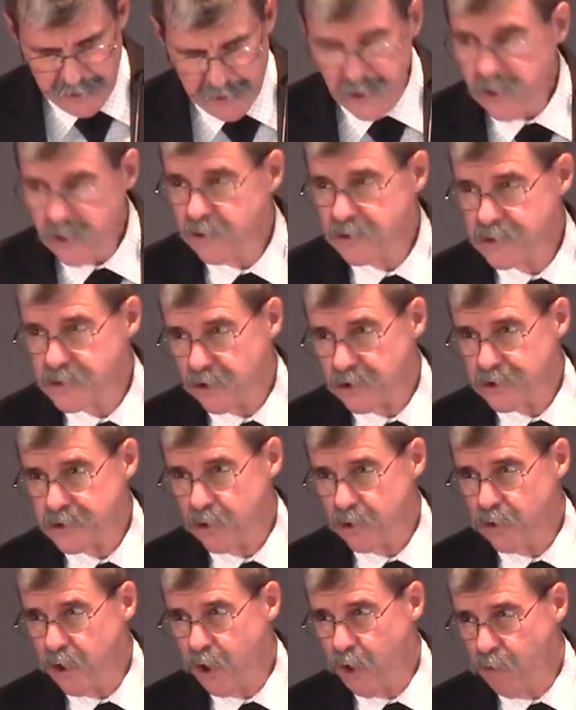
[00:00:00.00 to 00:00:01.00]
who is
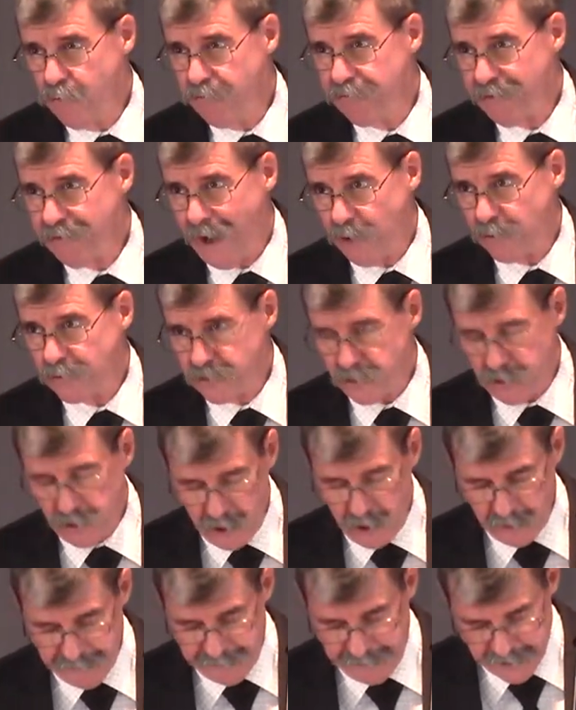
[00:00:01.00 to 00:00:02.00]
also co founder
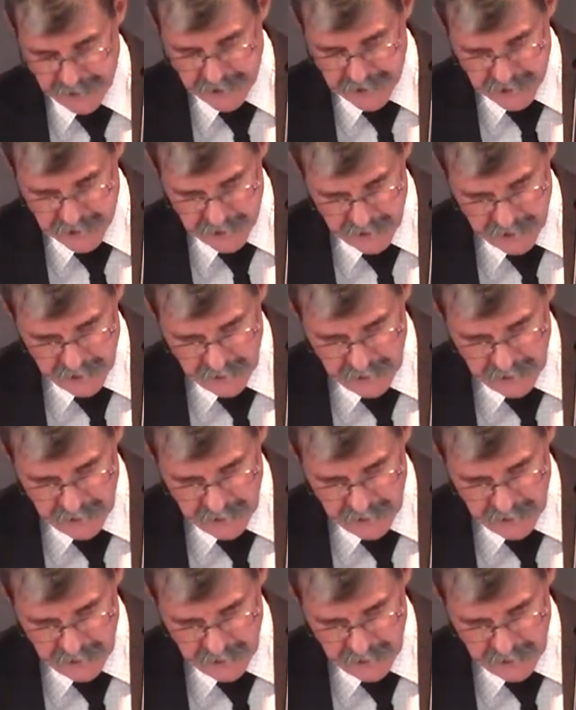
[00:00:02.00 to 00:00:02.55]
of this